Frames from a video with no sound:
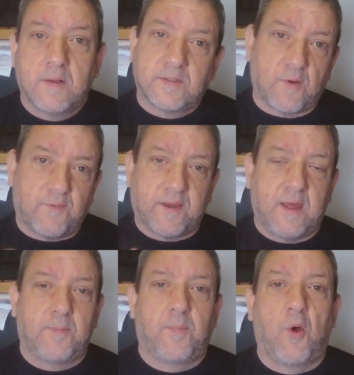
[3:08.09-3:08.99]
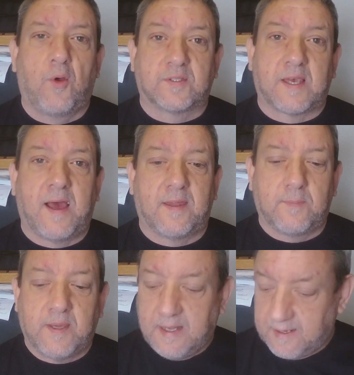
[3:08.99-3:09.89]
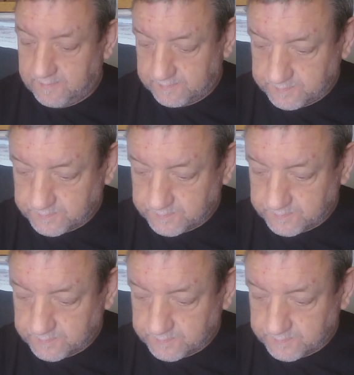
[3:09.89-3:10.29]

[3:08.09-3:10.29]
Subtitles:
Don't forget the pause at the beginning.